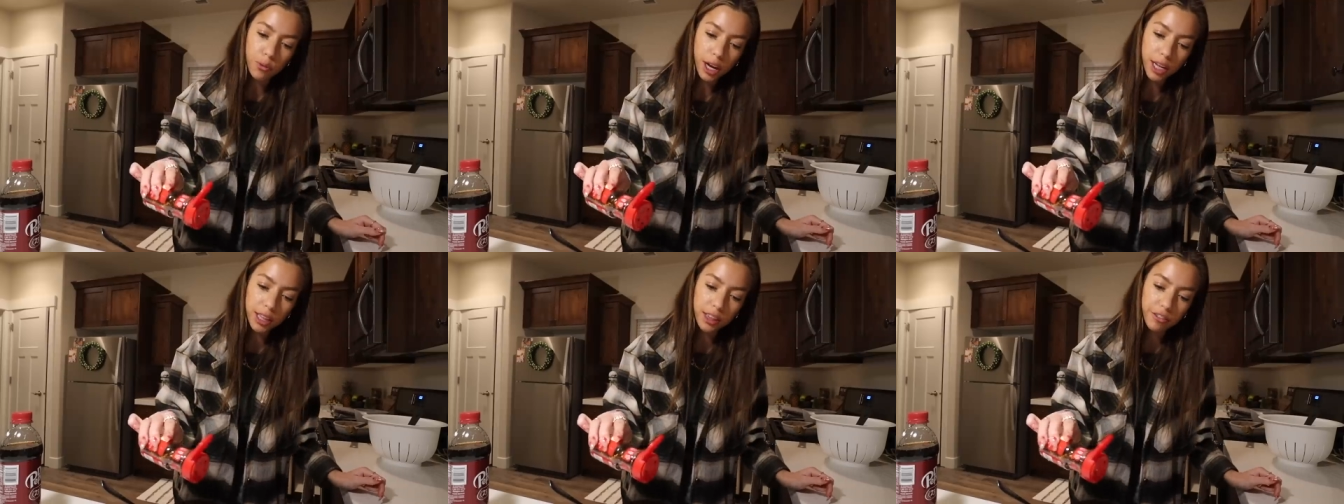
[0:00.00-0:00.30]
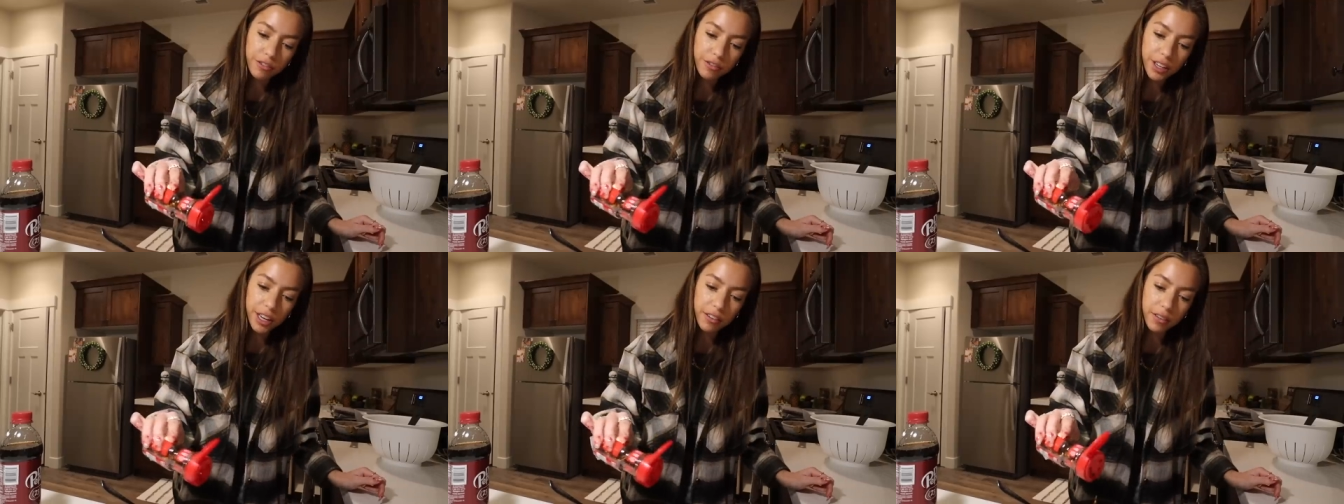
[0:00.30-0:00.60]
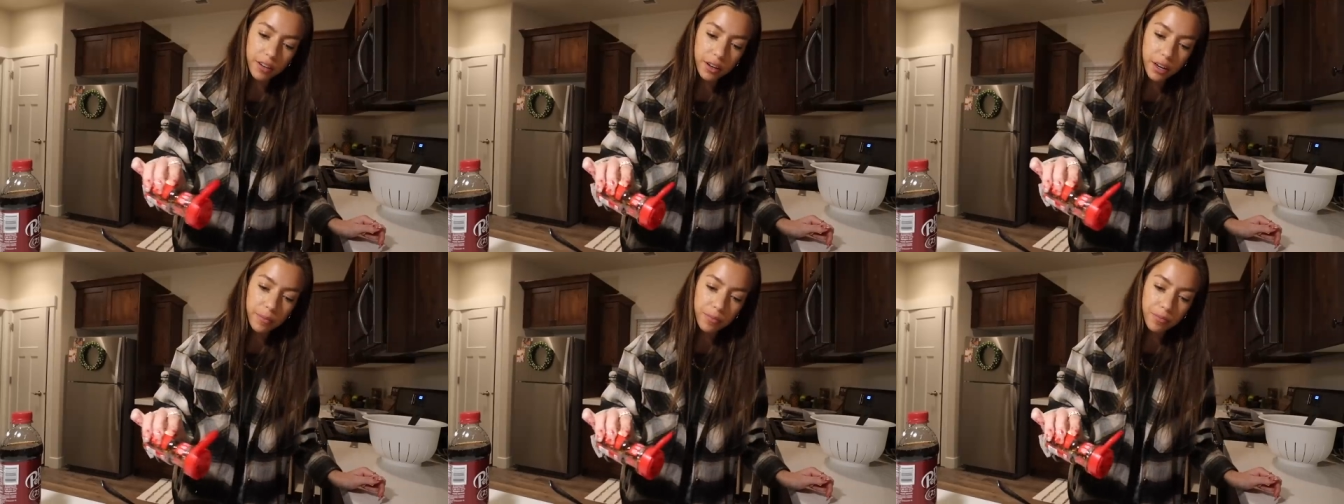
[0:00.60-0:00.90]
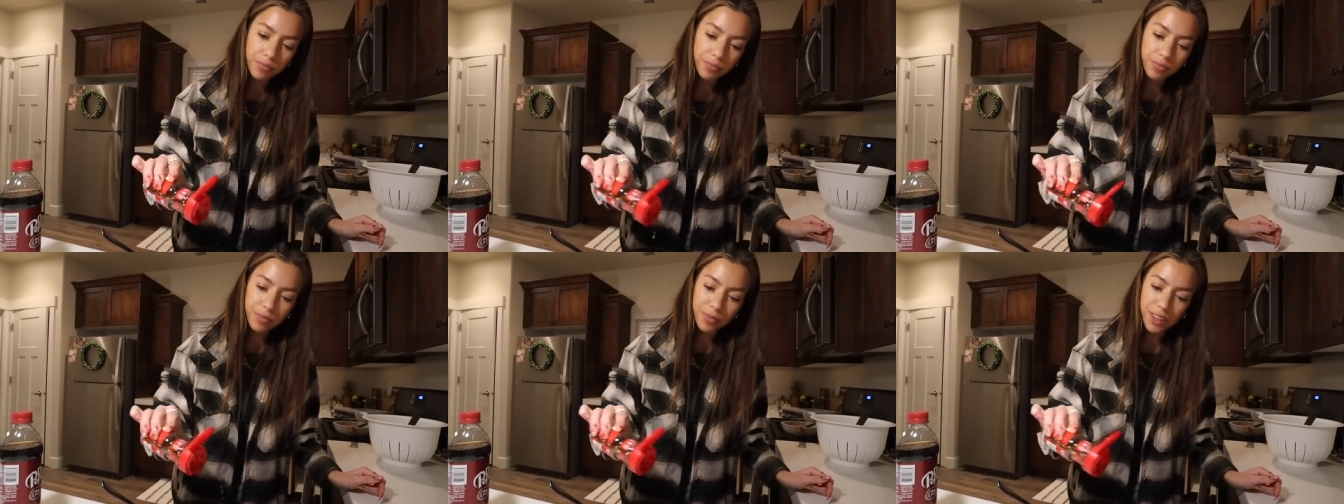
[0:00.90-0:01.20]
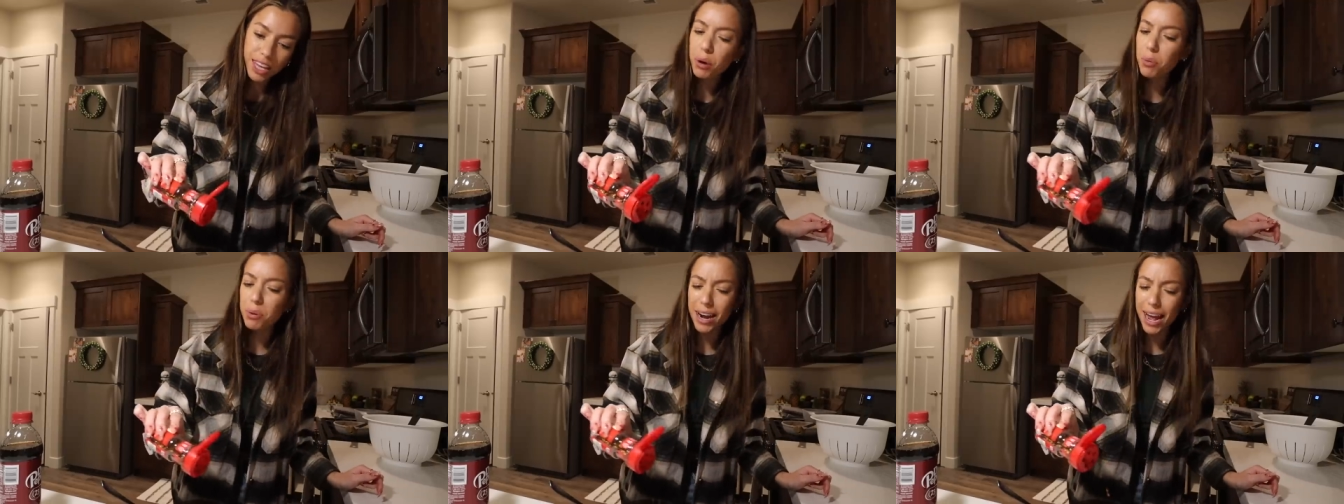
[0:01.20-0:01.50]
wreck the flavor.
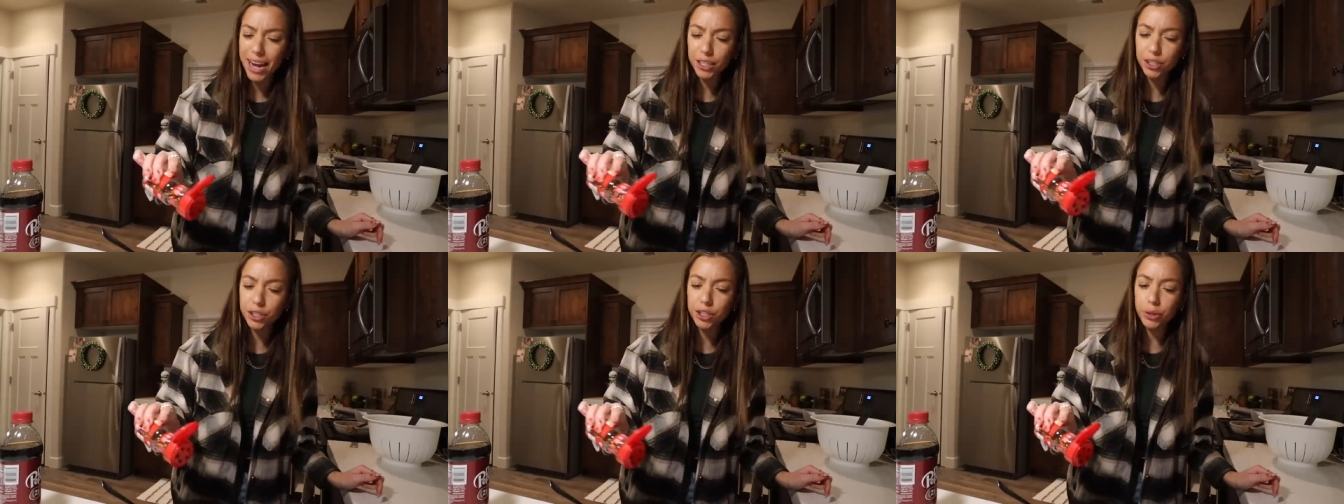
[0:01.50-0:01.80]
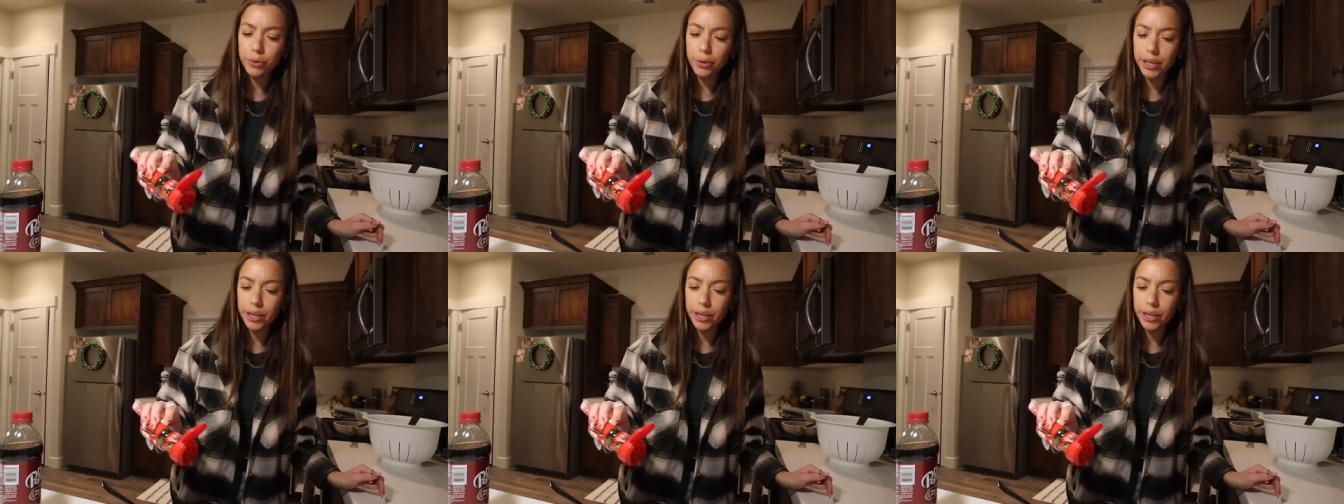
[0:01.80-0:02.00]
It would add to